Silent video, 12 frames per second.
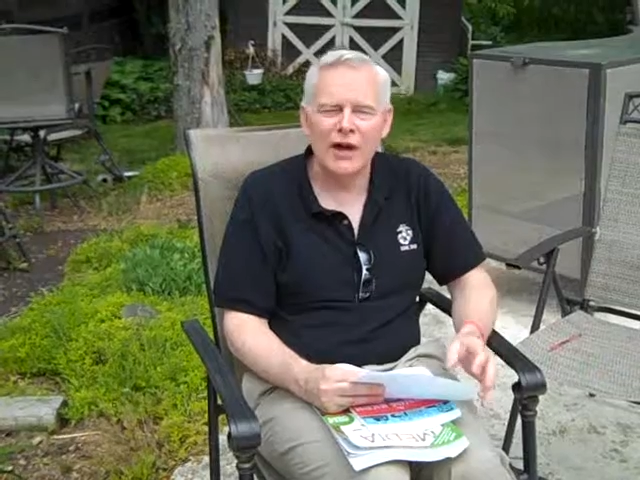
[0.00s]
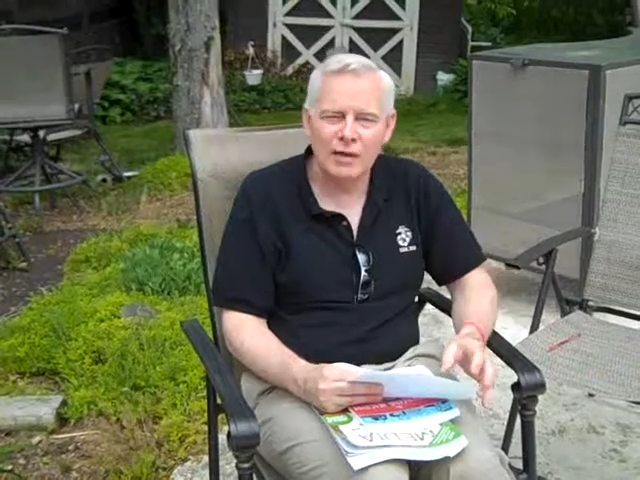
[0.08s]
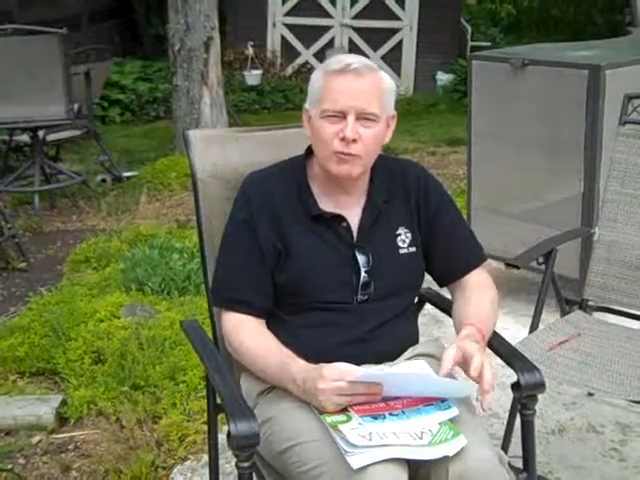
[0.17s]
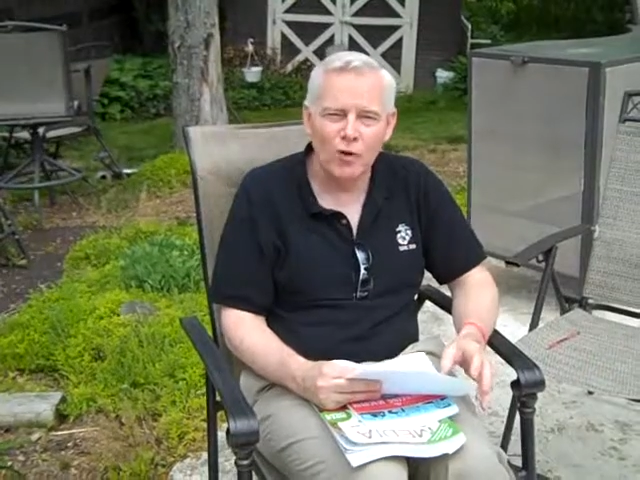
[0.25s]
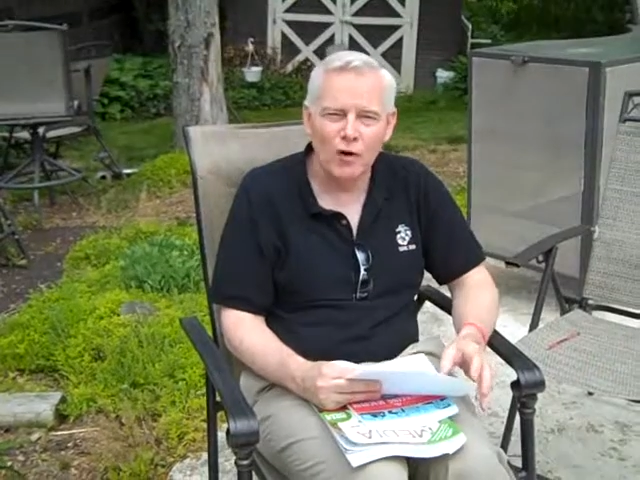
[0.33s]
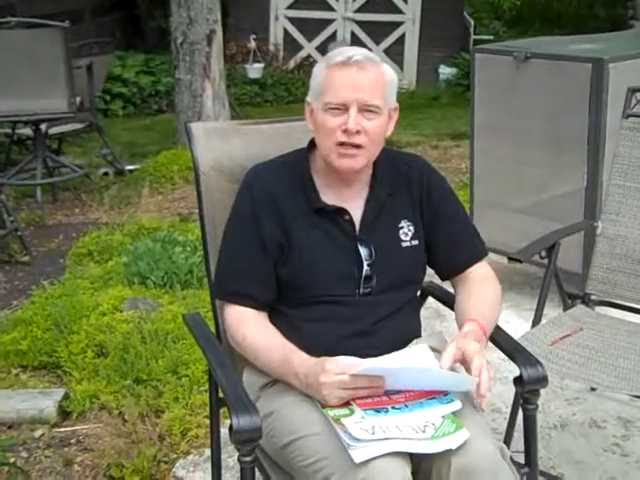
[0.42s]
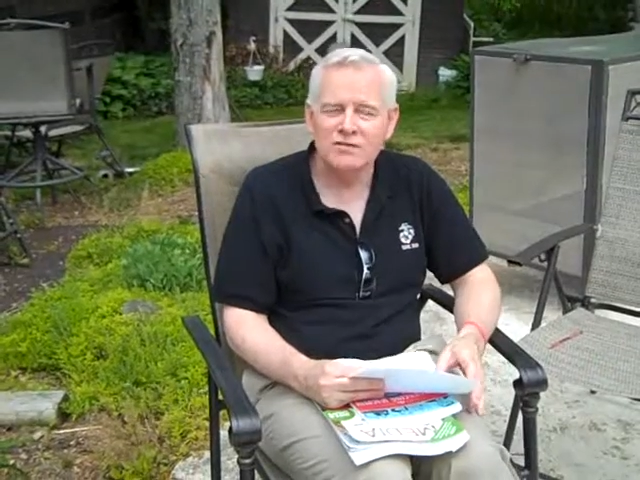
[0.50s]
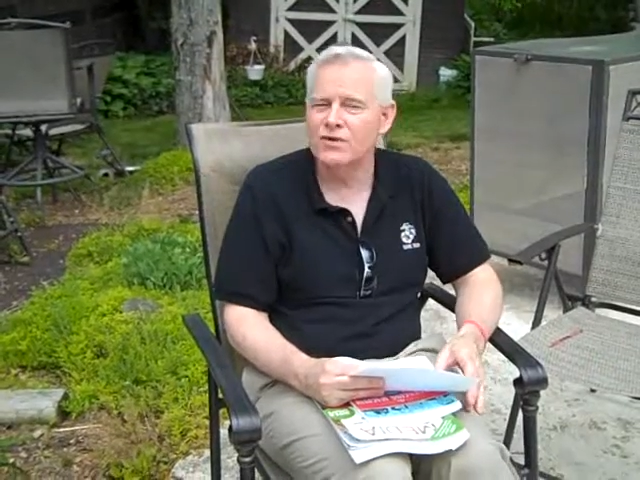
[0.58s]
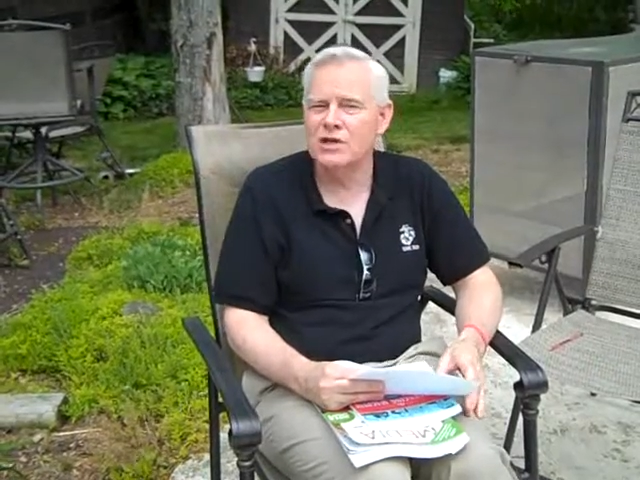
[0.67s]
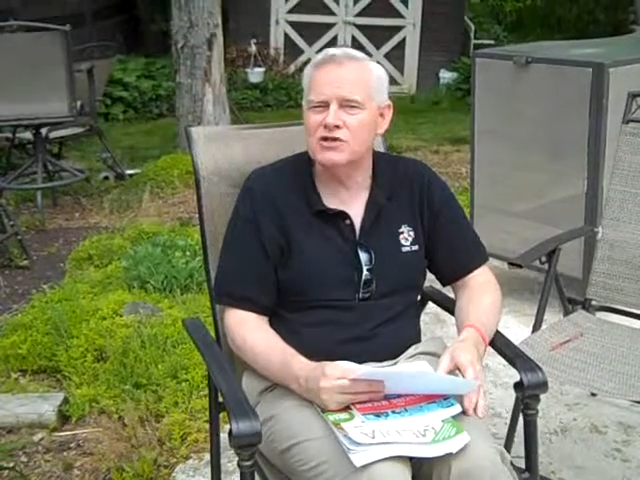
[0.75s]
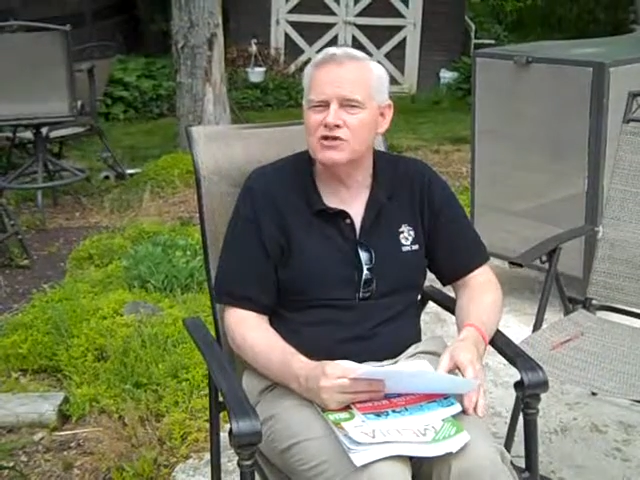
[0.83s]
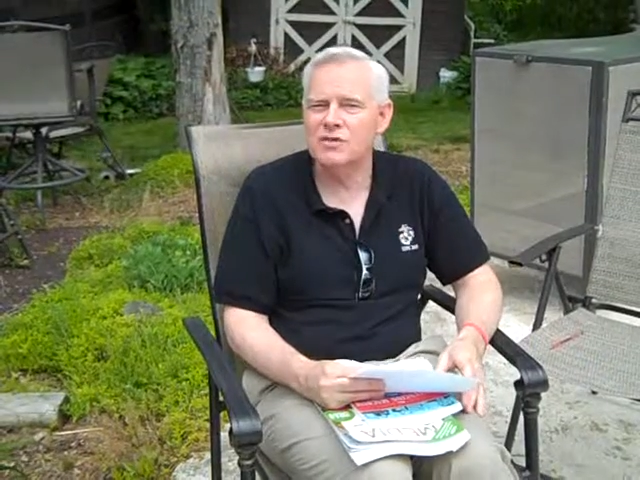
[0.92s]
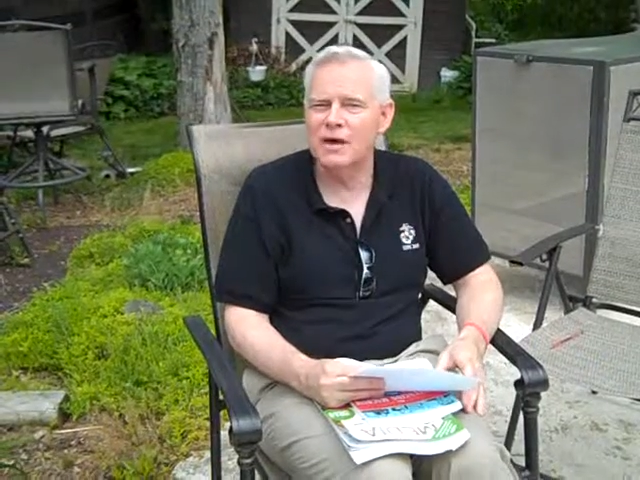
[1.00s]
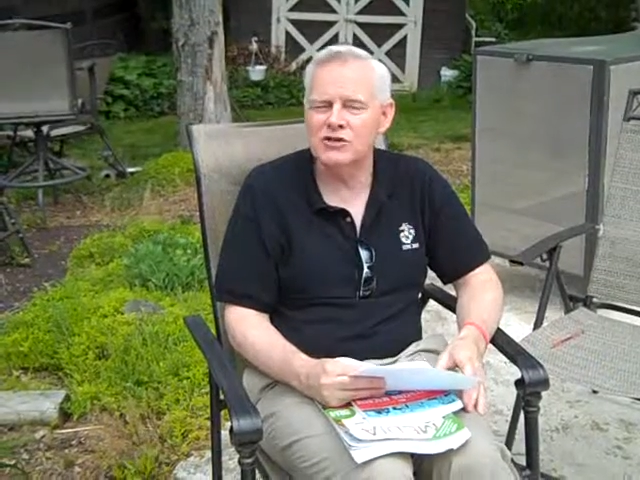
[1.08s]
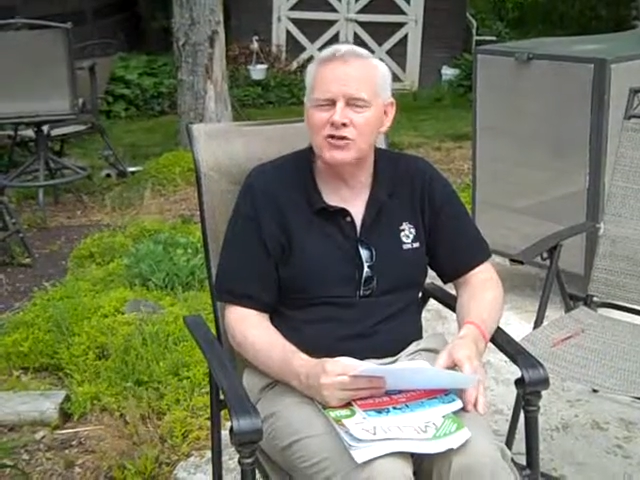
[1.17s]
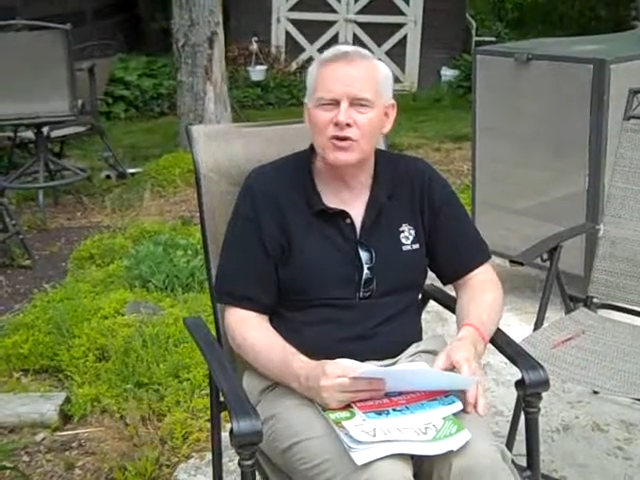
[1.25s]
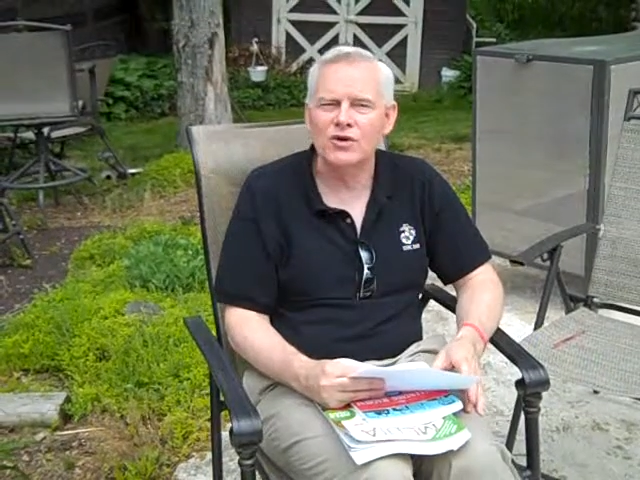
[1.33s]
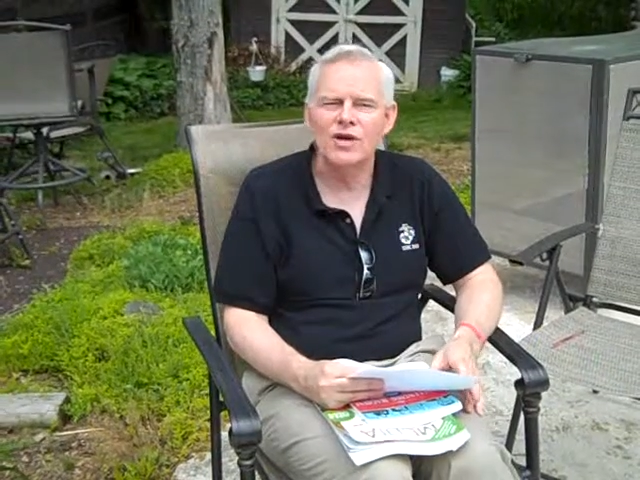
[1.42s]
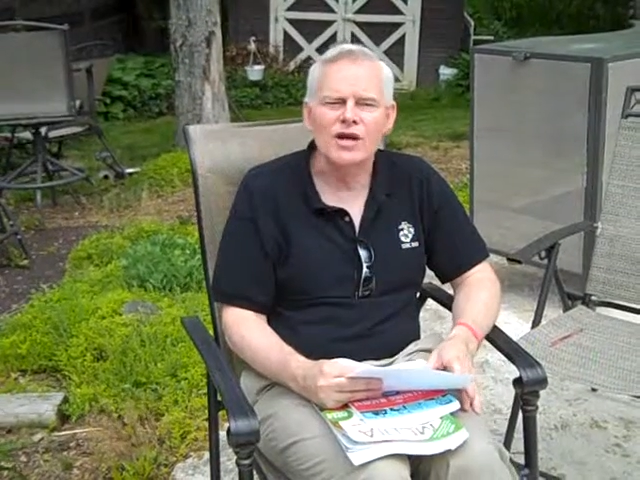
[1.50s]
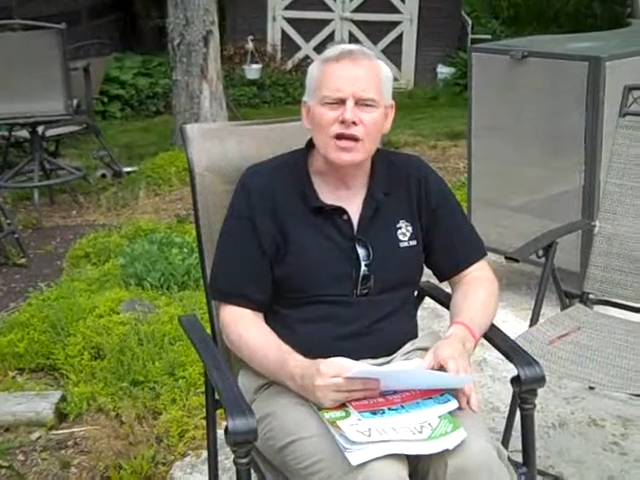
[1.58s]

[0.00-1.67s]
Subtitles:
credit points for the semester